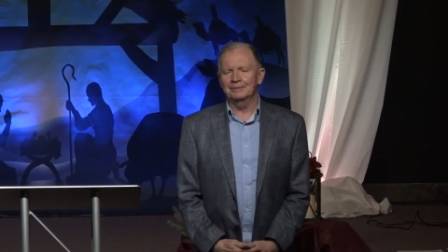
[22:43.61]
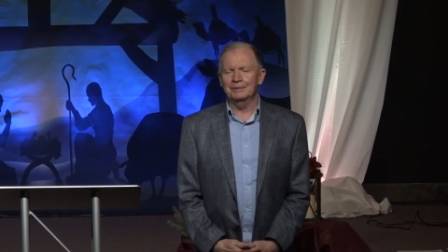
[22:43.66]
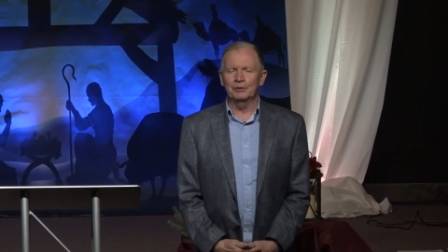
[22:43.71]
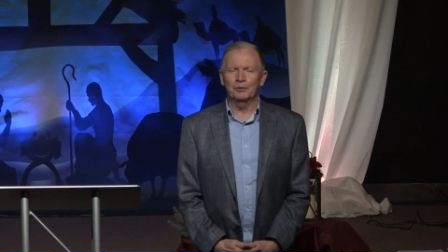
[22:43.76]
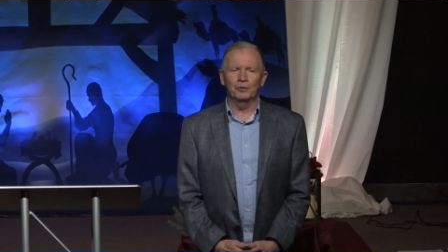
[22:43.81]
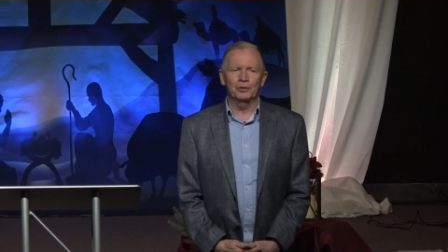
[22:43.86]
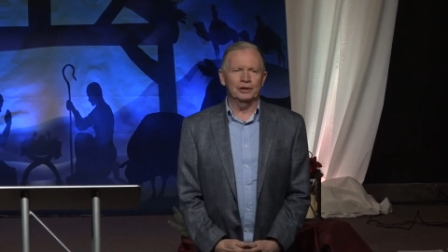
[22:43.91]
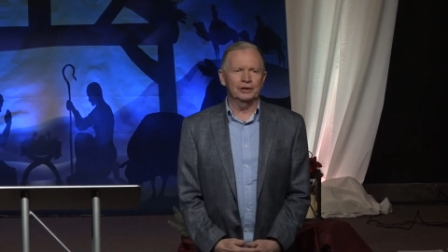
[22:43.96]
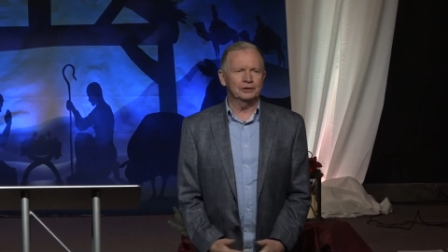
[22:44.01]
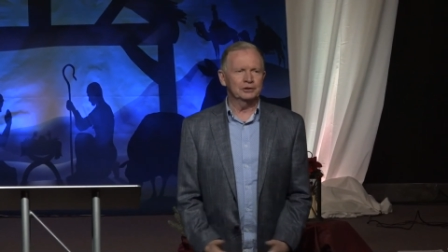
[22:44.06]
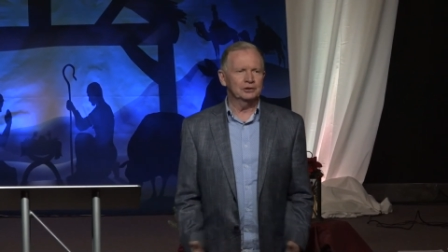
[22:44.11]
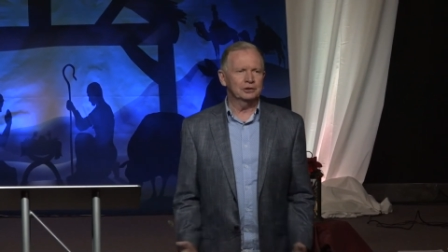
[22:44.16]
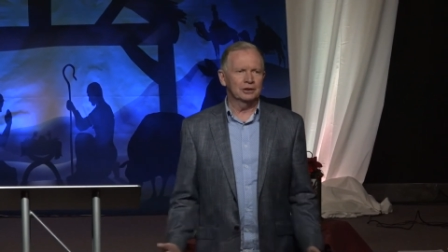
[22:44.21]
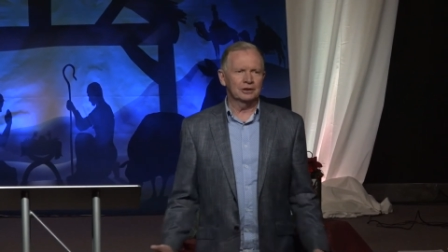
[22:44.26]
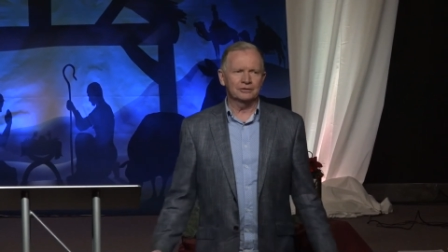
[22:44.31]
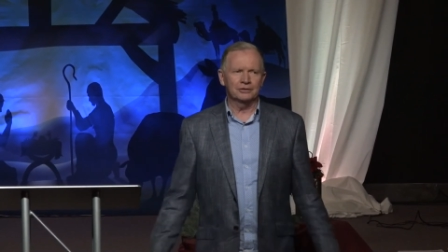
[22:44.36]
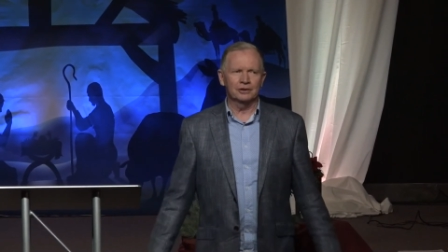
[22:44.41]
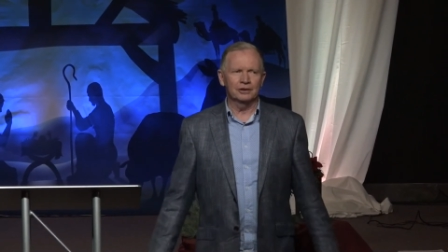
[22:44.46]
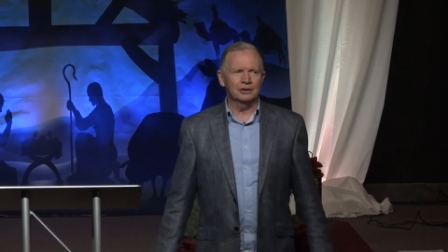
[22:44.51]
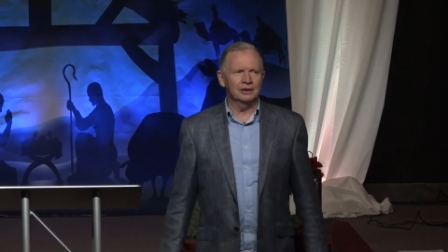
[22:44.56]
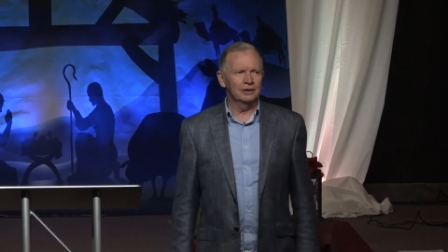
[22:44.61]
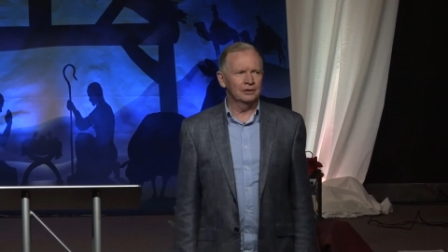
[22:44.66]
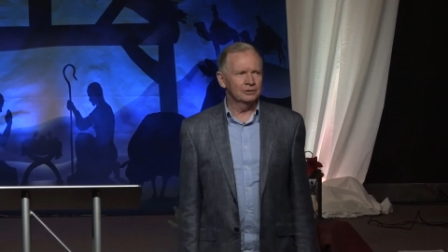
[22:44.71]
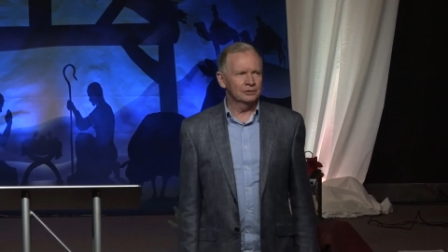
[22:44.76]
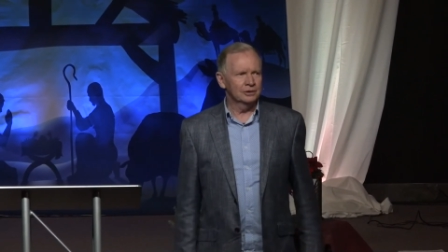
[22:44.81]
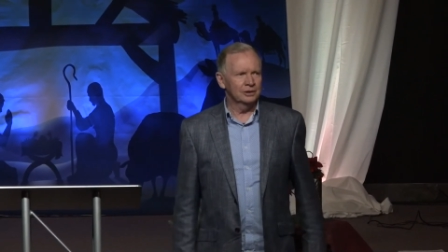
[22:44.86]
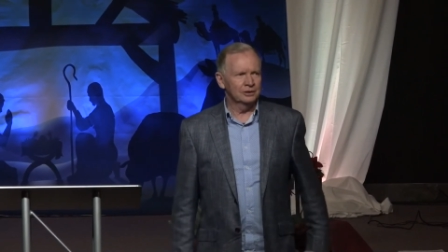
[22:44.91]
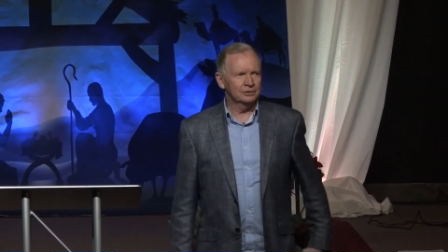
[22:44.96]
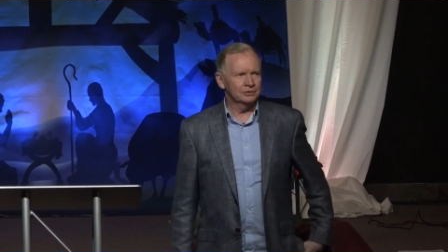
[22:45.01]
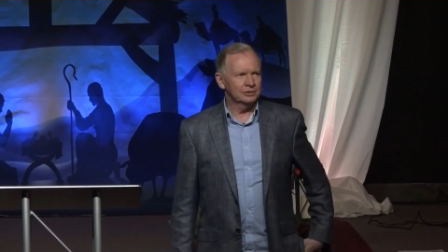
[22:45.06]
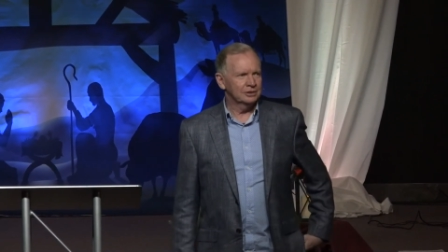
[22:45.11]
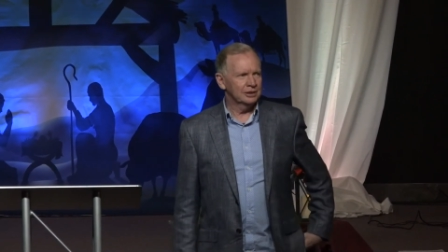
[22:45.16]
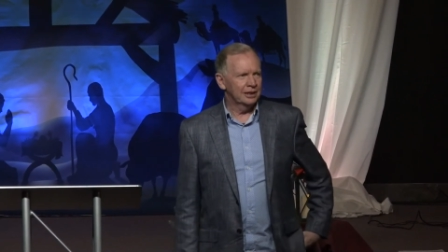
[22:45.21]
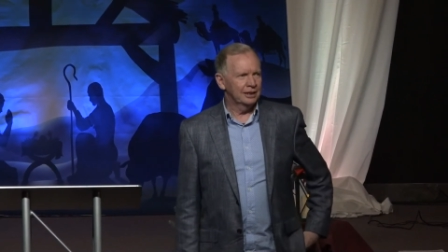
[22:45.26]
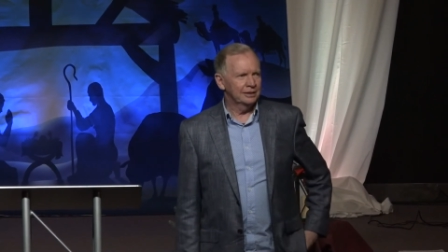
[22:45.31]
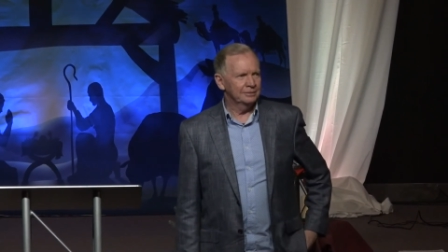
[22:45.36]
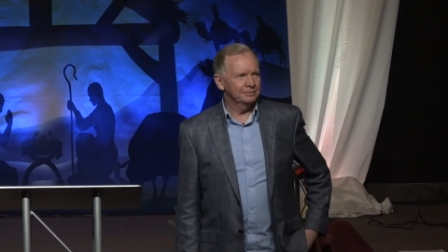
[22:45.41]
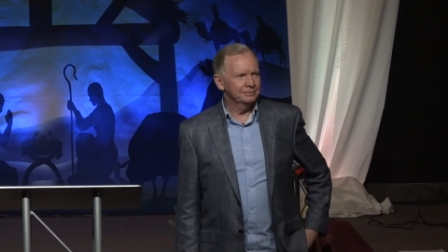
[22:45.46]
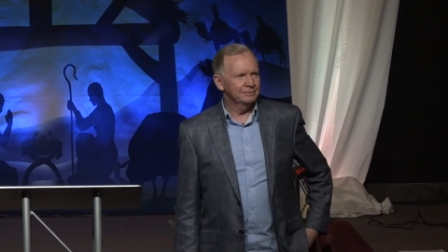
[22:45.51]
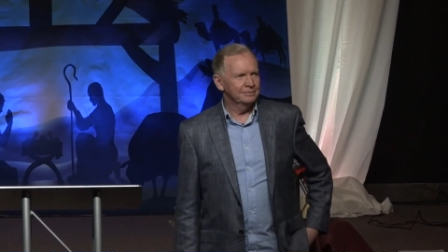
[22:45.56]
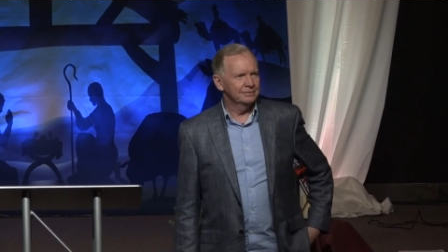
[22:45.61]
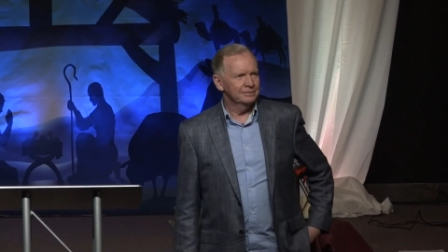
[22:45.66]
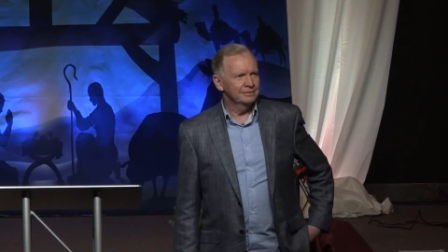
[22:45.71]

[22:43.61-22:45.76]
been wanting a truck for a long, long time.